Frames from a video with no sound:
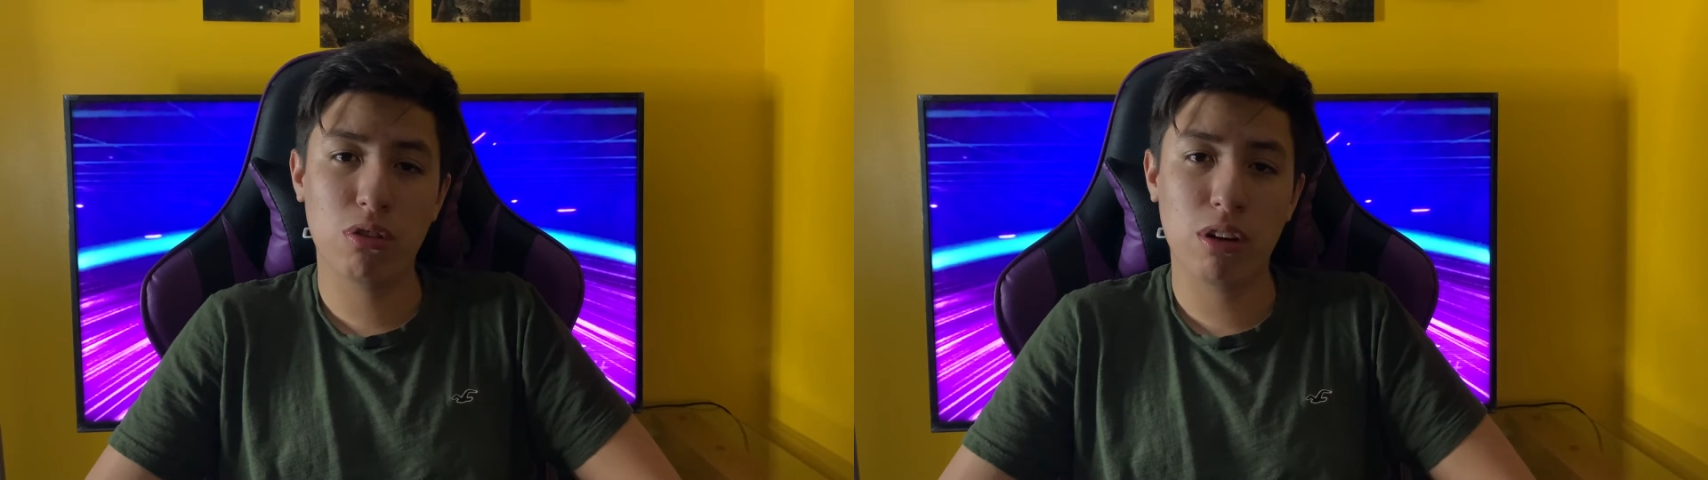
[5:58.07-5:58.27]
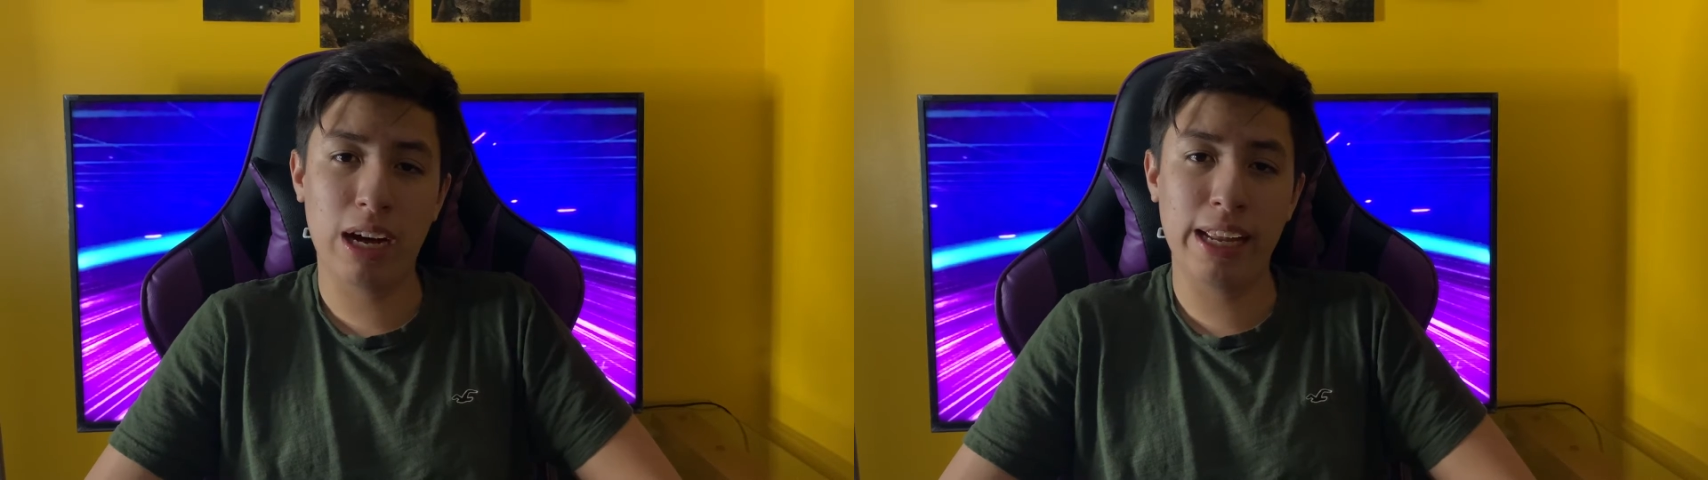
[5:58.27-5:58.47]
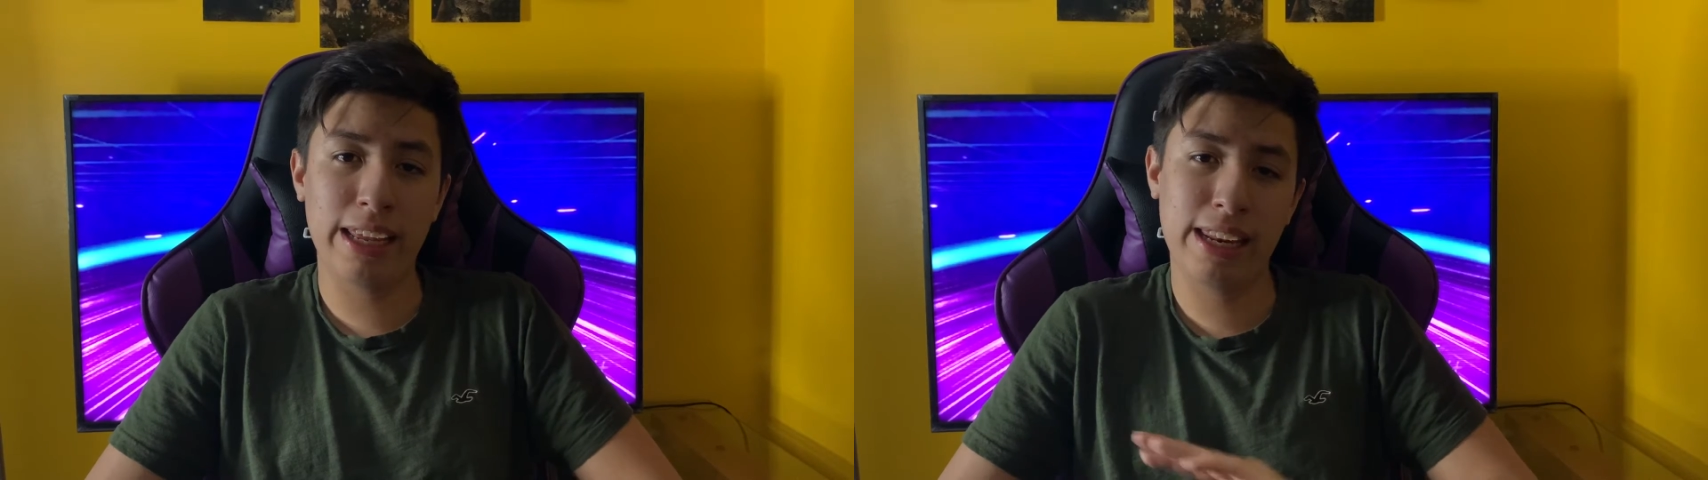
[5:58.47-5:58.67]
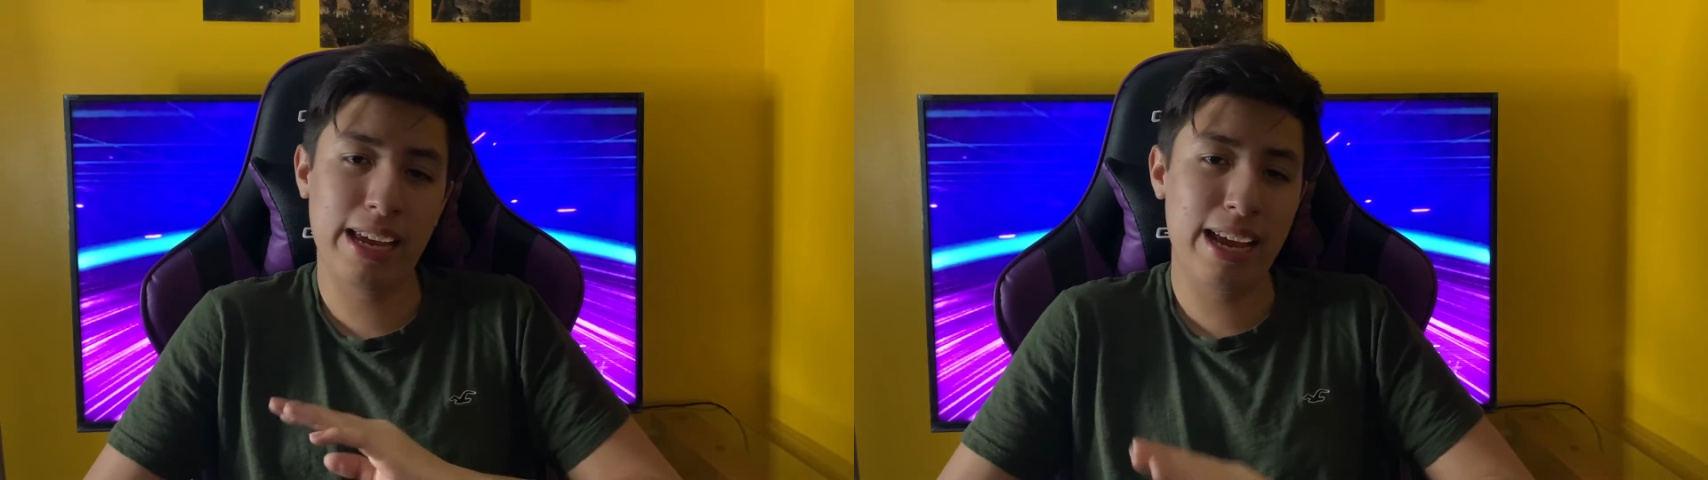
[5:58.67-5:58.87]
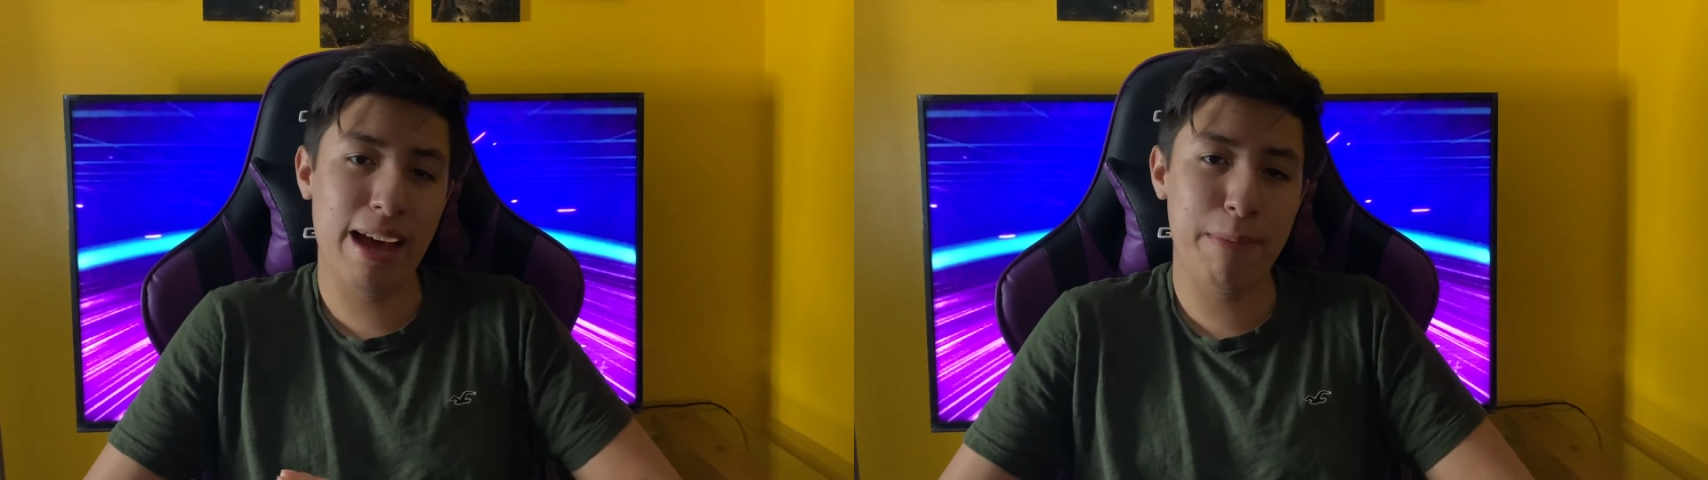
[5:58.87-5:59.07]
that they
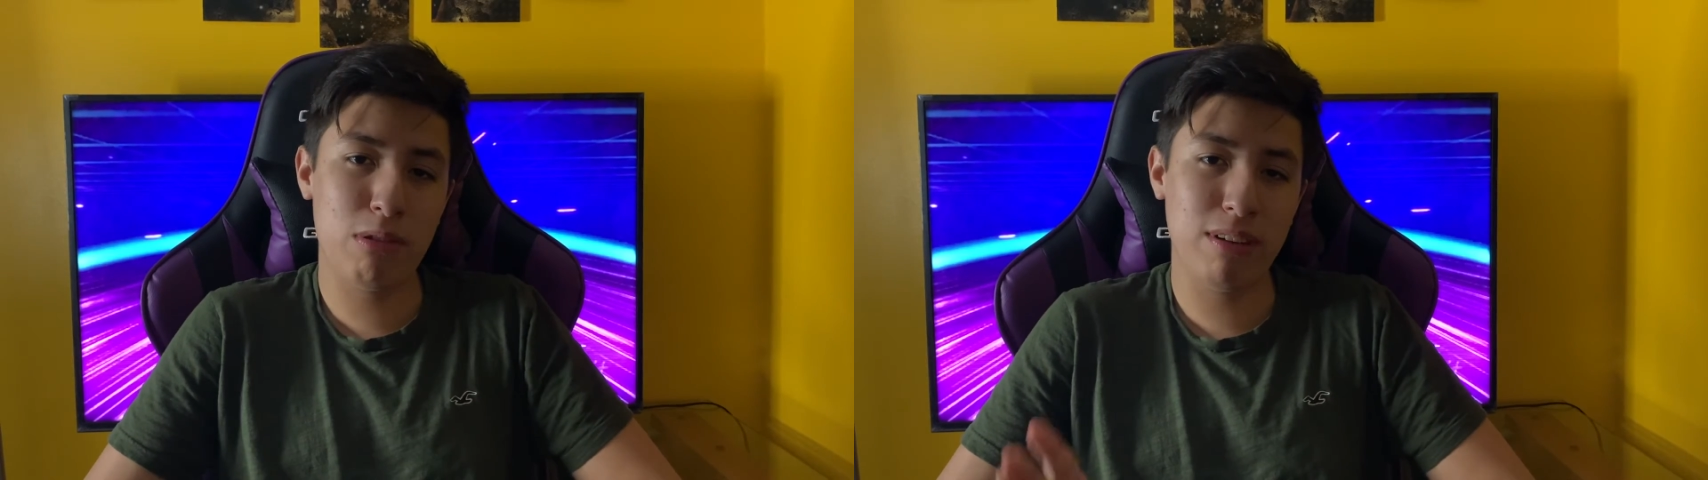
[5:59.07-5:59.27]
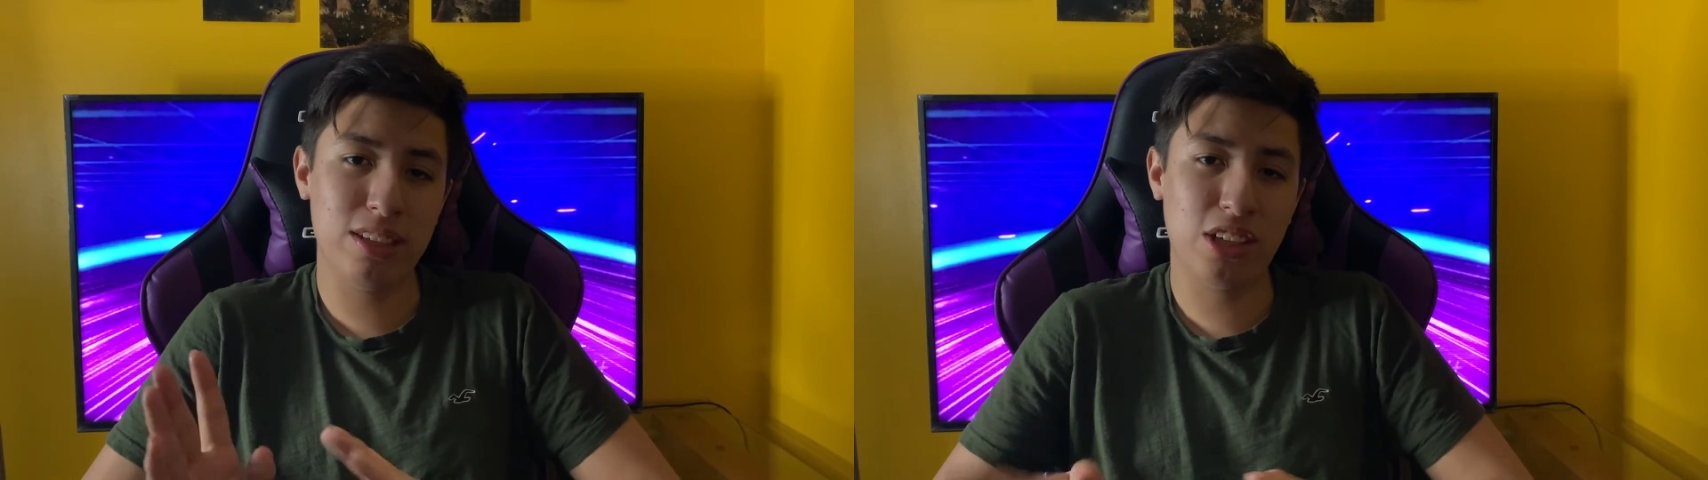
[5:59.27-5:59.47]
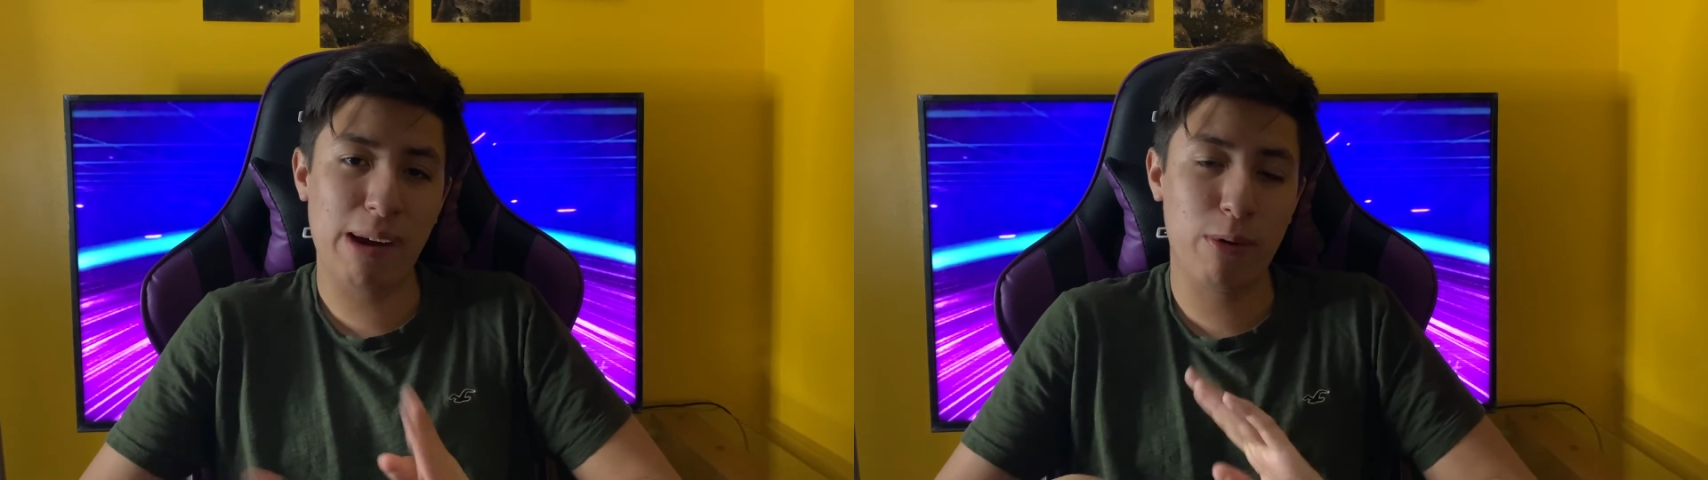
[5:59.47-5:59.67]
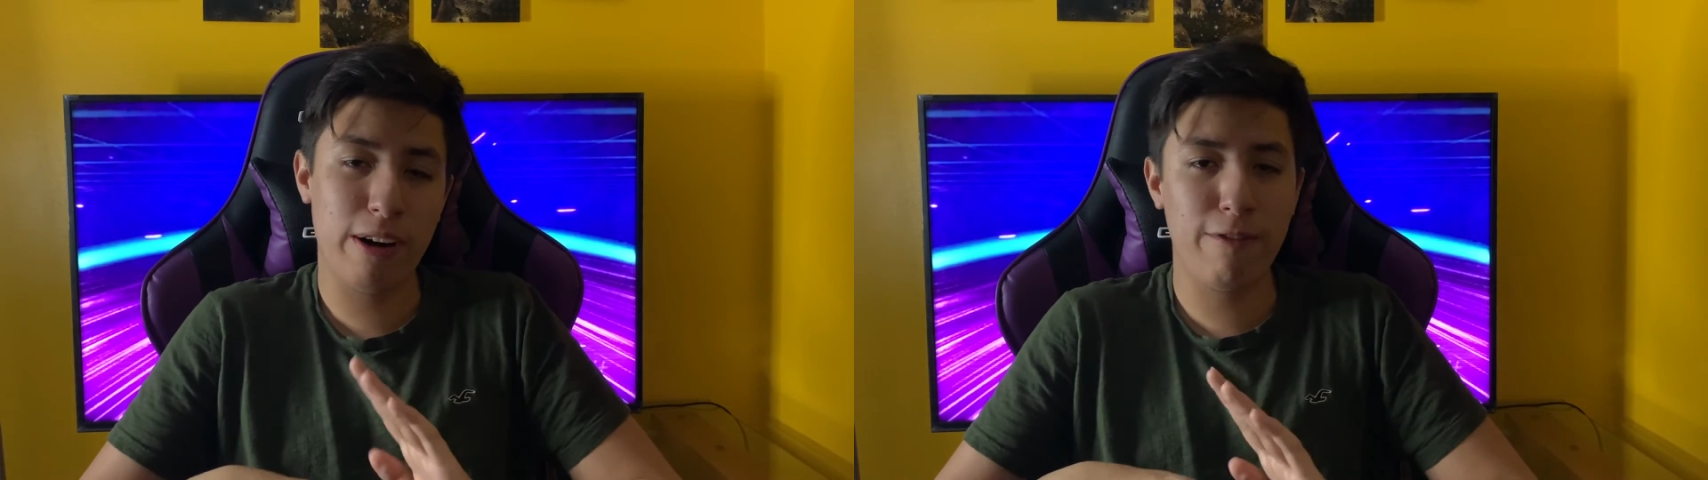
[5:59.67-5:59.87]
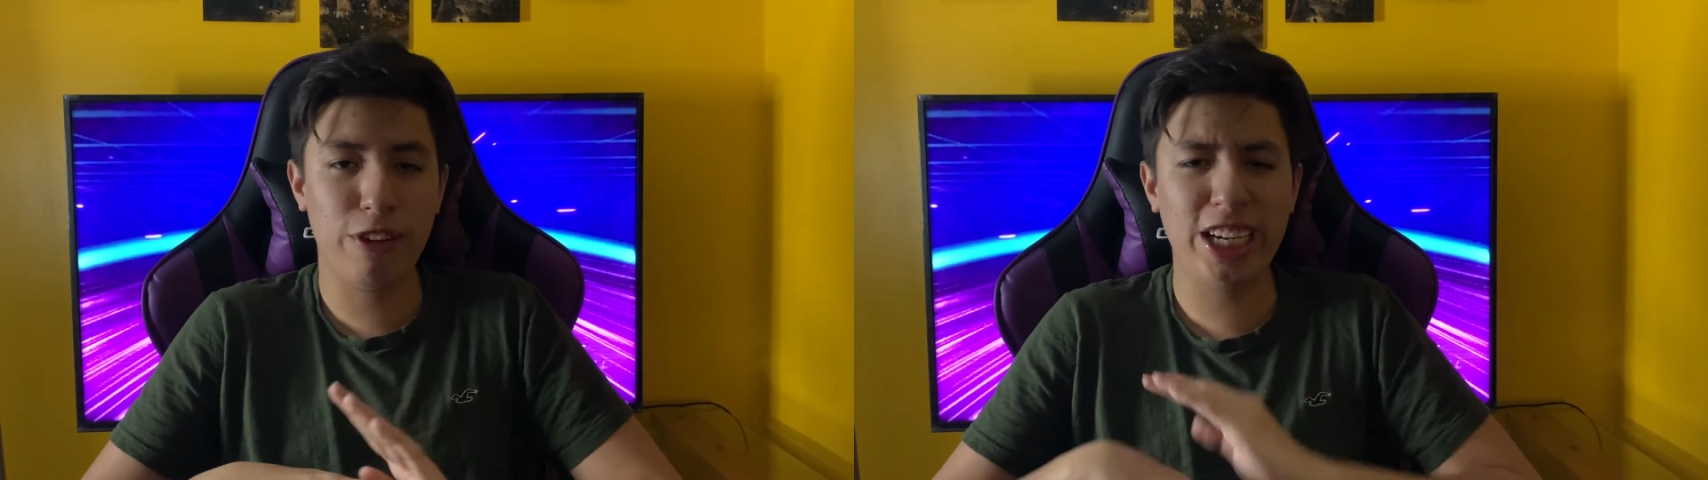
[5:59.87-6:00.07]
had between Cyborg
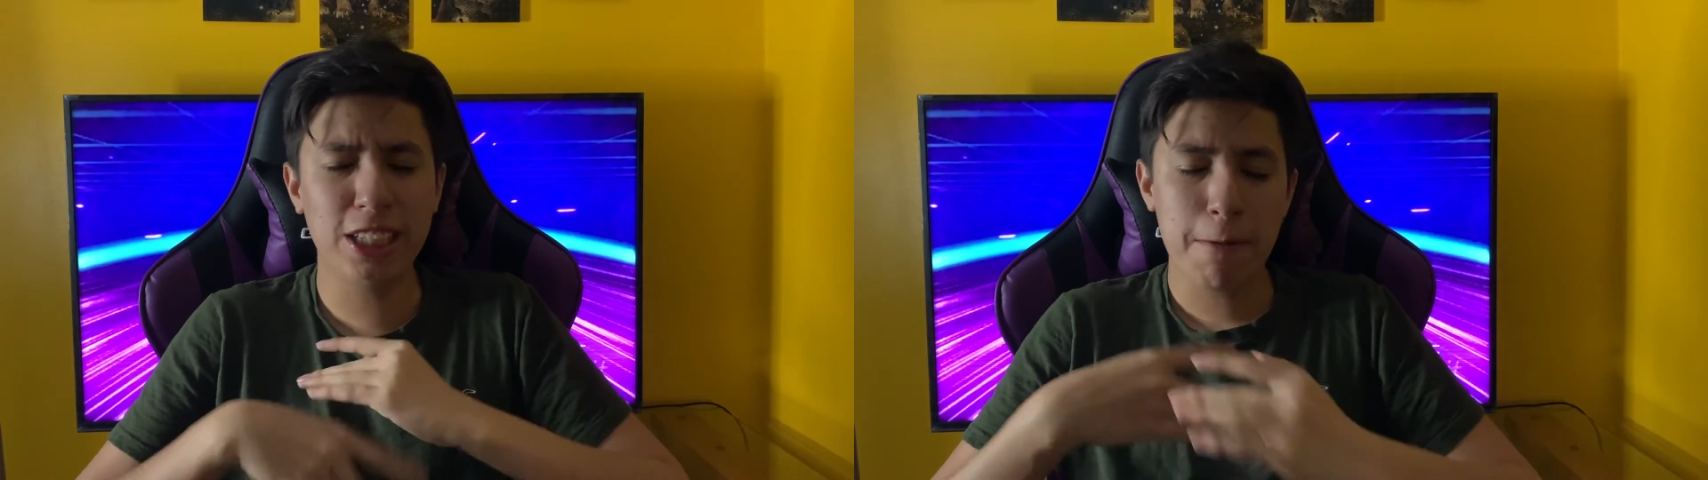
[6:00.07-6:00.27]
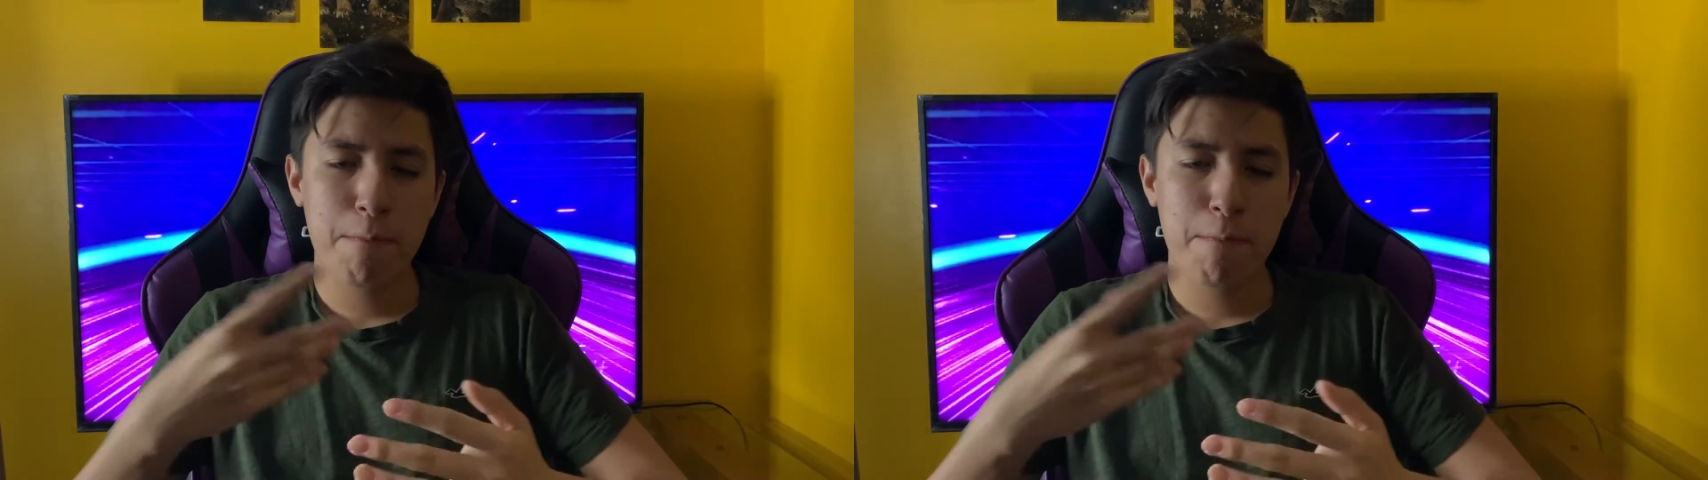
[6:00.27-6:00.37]
and Flash,